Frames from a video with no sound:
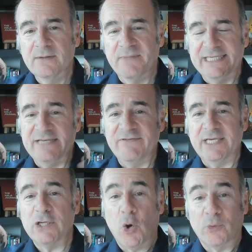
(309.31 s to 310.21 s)
by giving
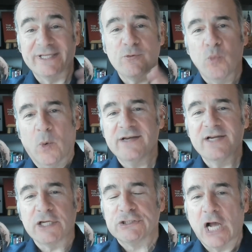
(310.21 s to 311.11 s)
it only
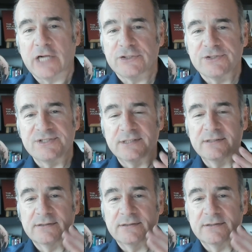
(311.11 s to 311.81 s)
one doctor's